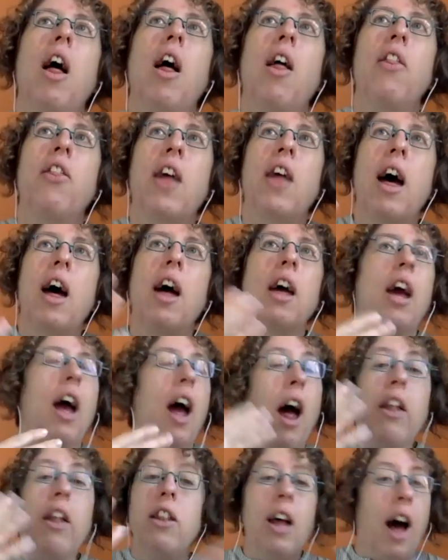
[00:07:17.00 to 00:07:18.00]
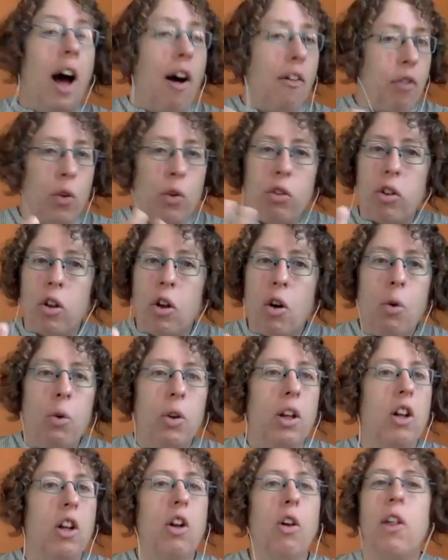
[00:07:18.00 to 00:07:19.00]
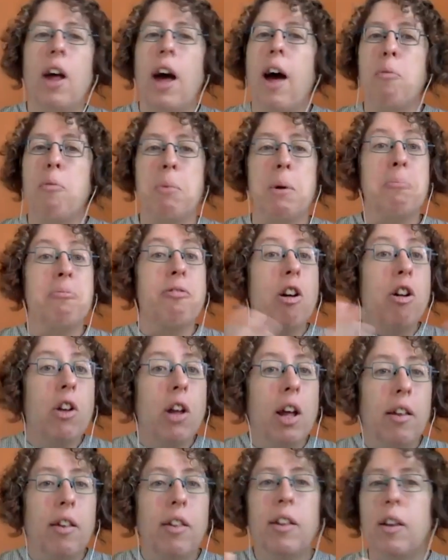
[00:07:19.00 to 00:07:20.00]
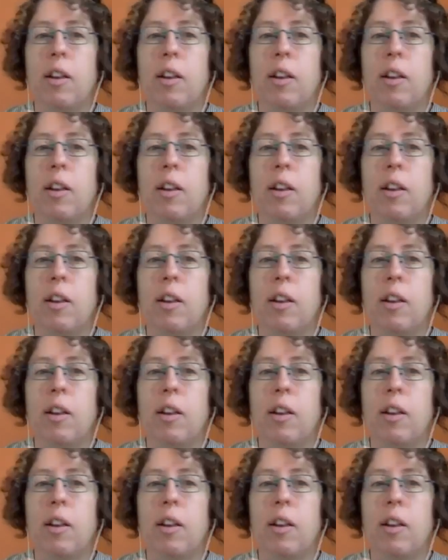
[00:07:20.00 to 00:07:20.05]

there have also, there have been protests,